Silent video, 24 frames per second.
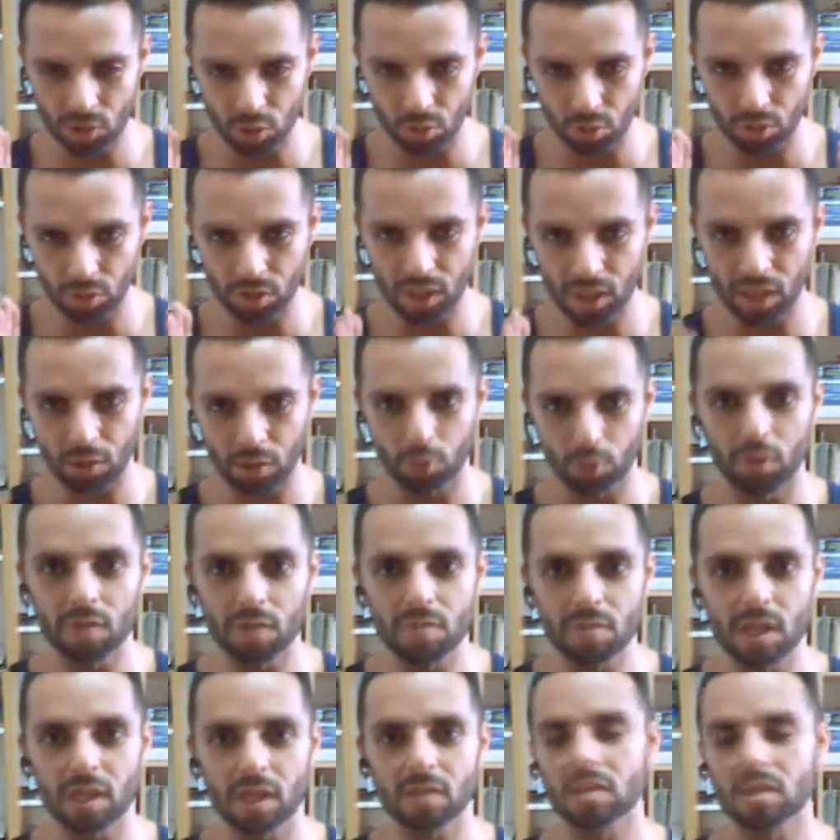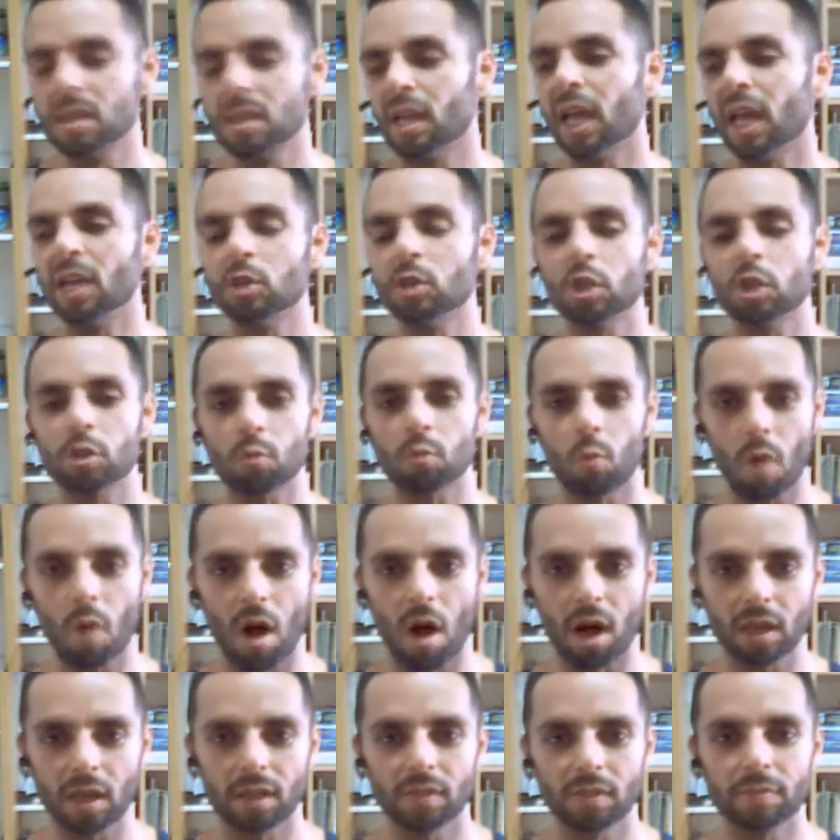you get 30 minutes and just walk.
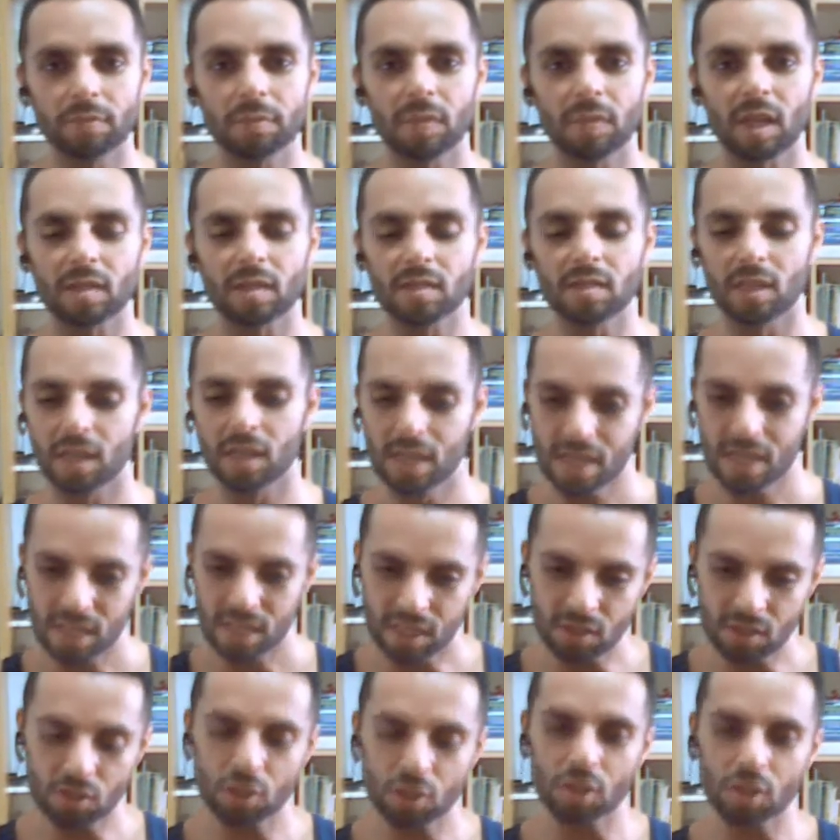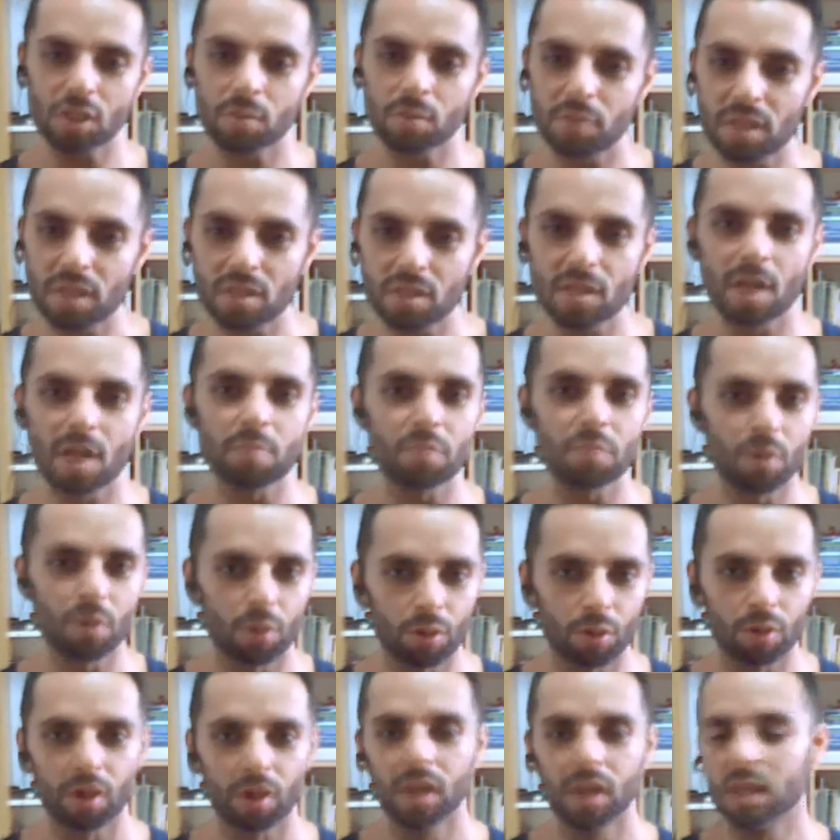That's it. This just speeds up your,
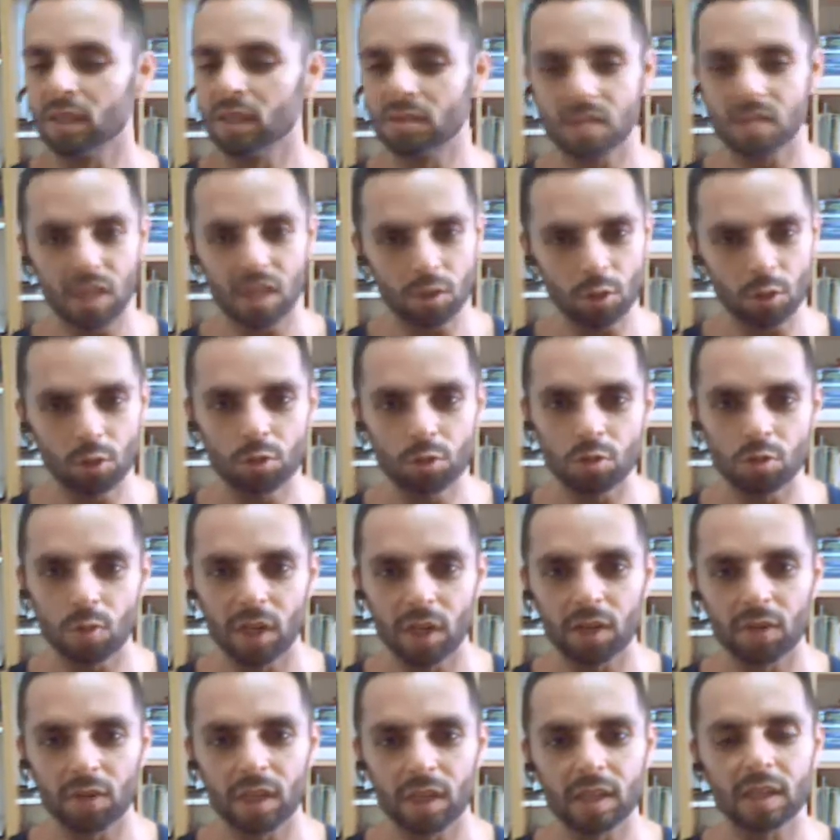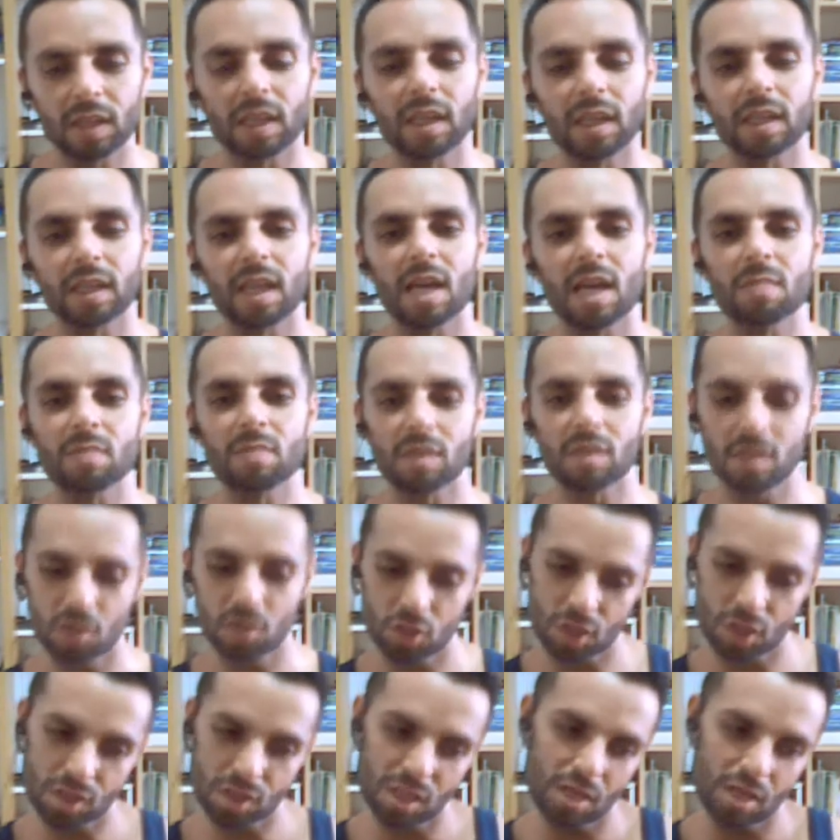there's not to lose weight or anything like that, but this just
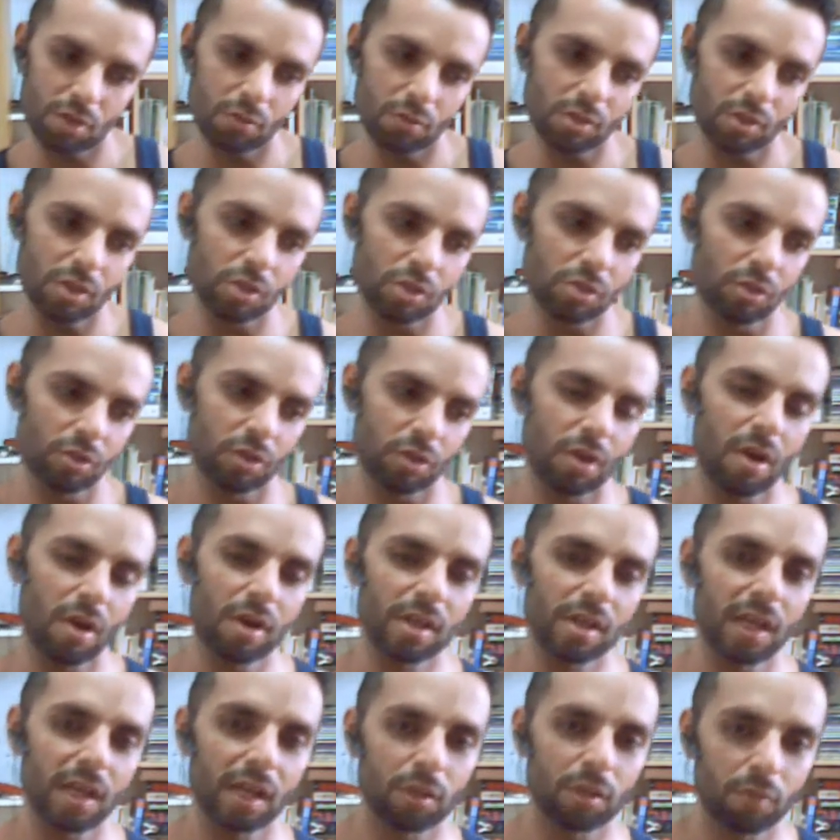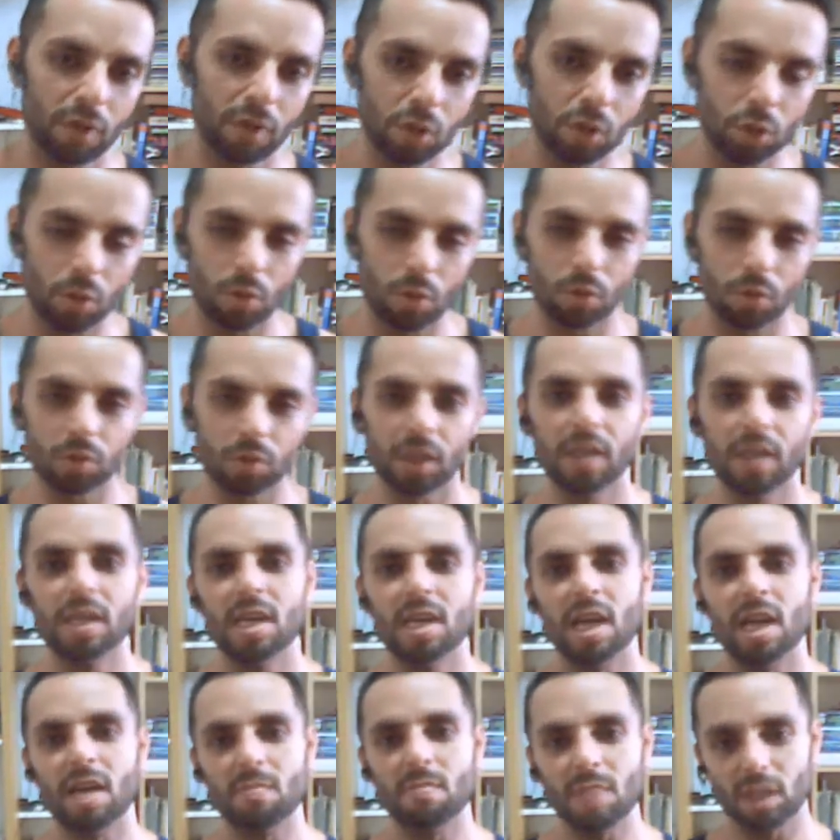increases your cardiac threshold. It
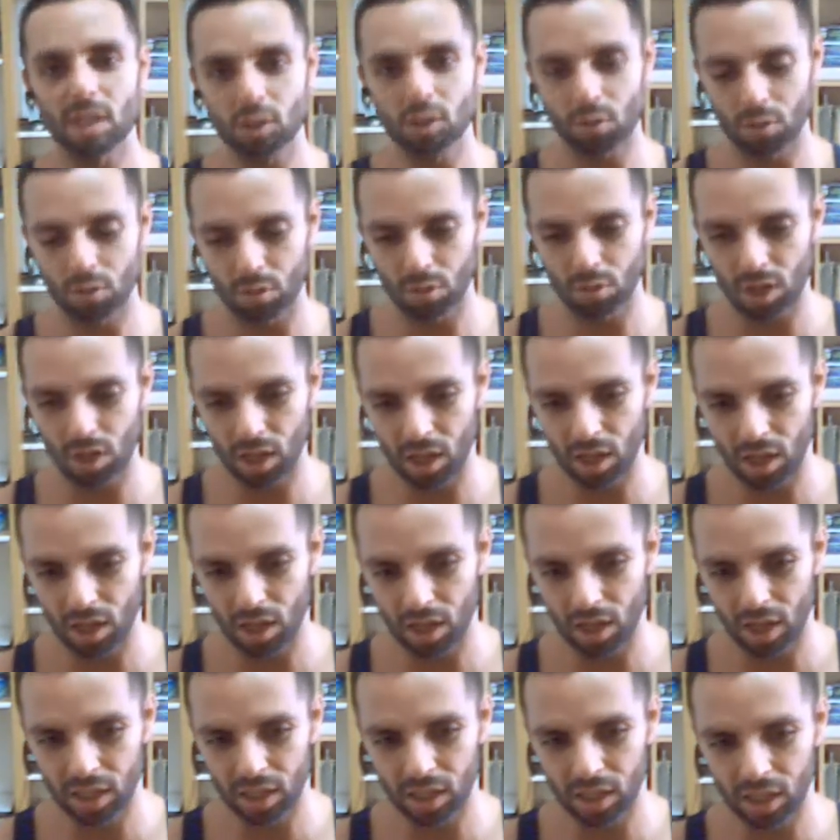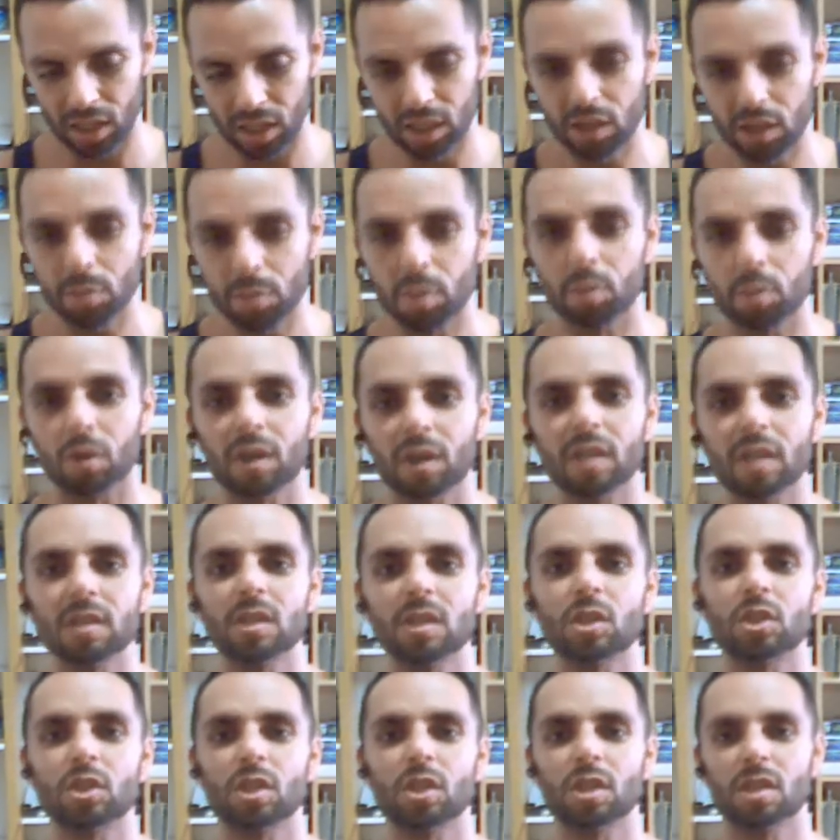makes you a, uh, a, a little bit more
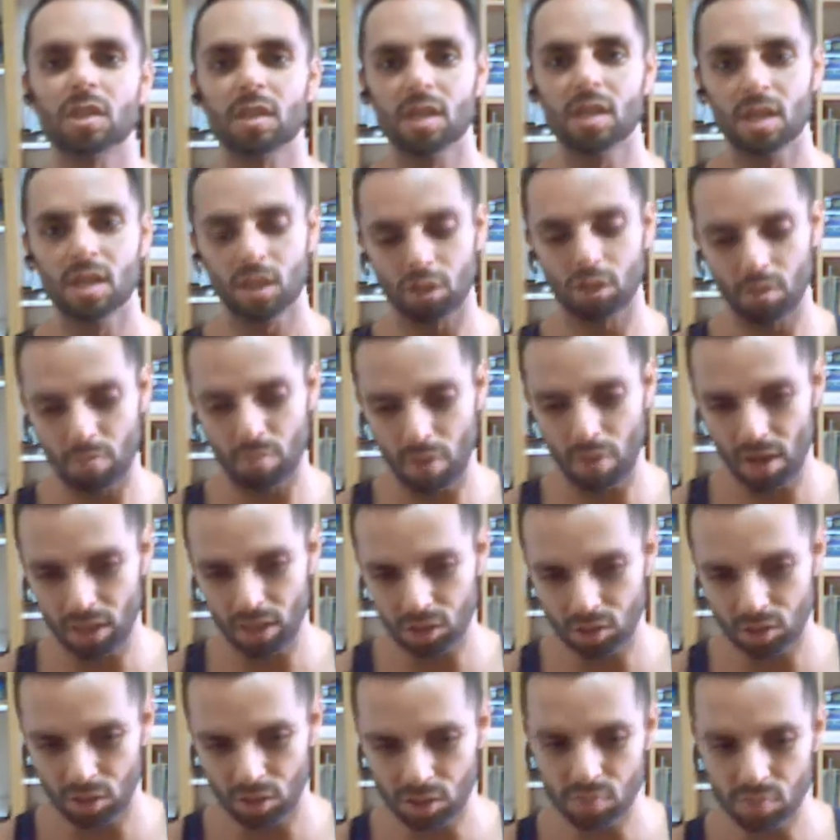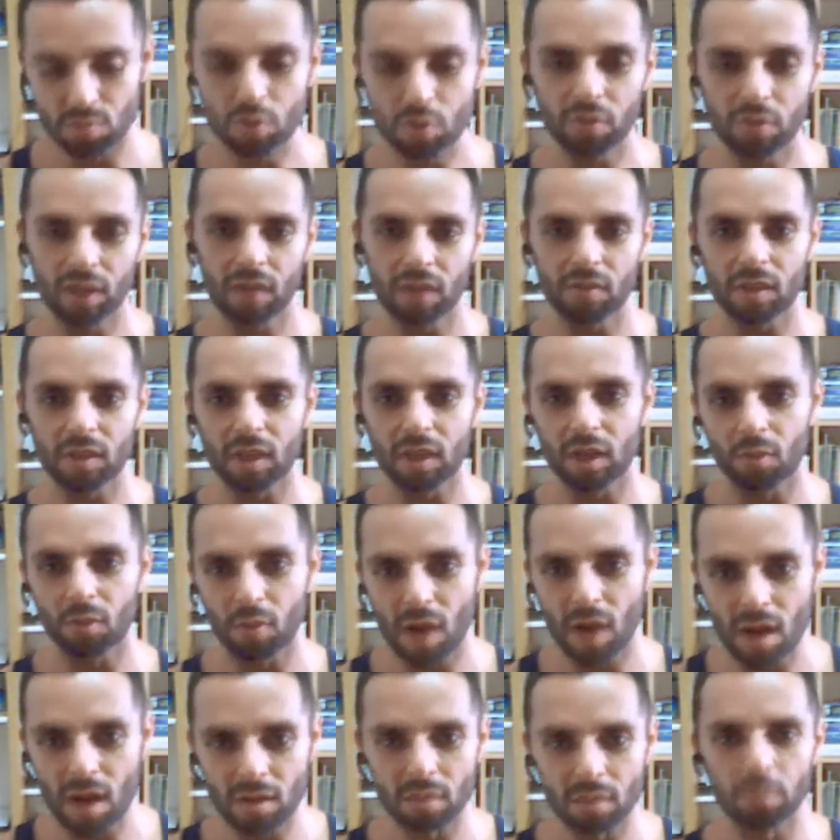conditioned. Your body starts moving everything around, the
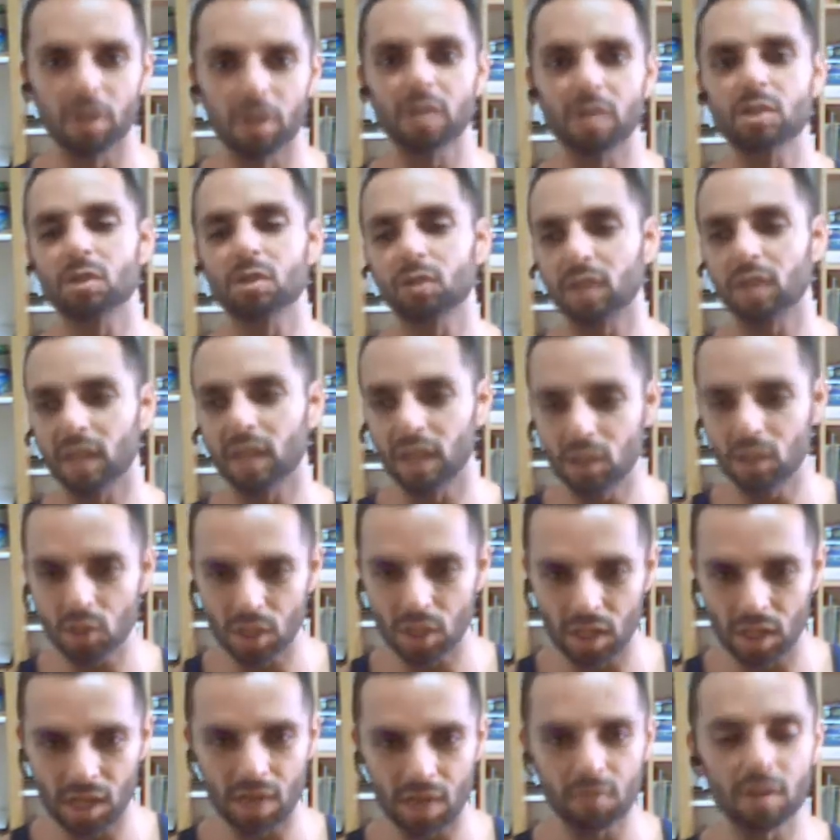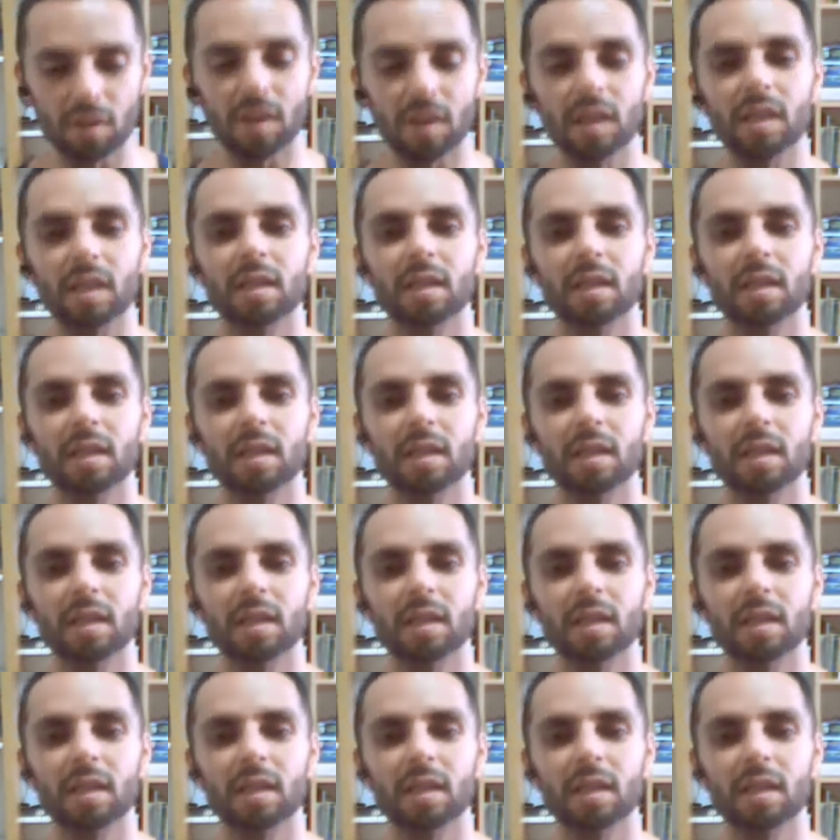blood circulation and everything,